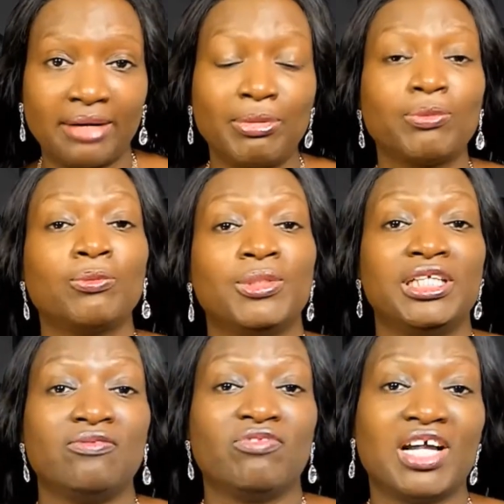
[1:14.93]
People
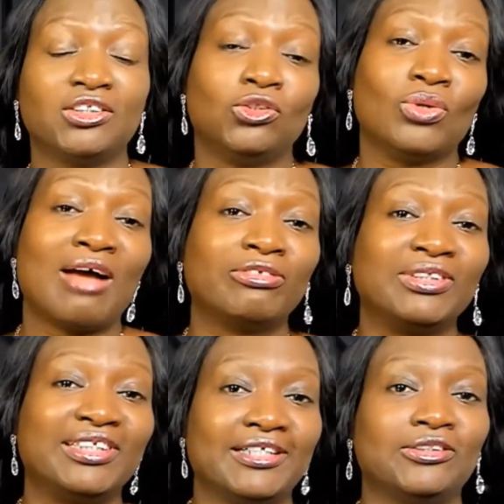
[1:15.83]
believe that you have to
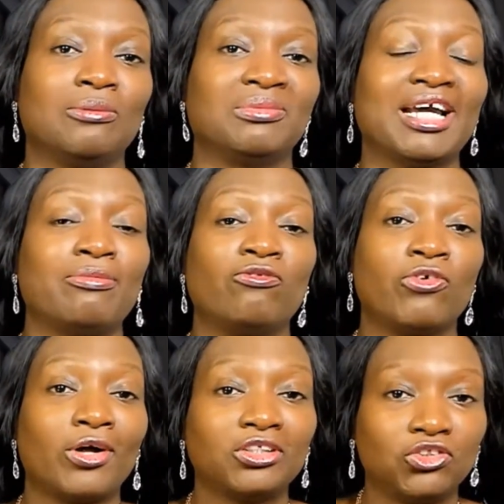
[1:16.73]
get some type of
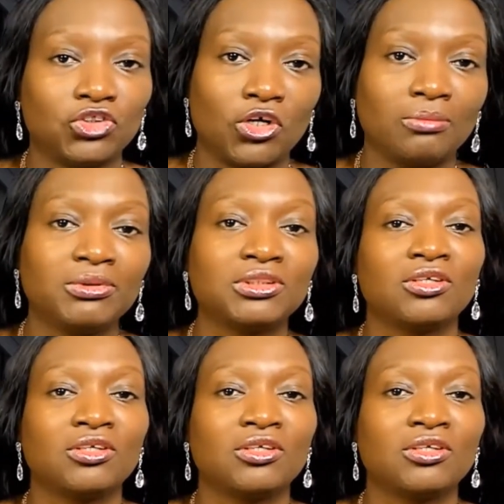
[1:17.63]
odd jobs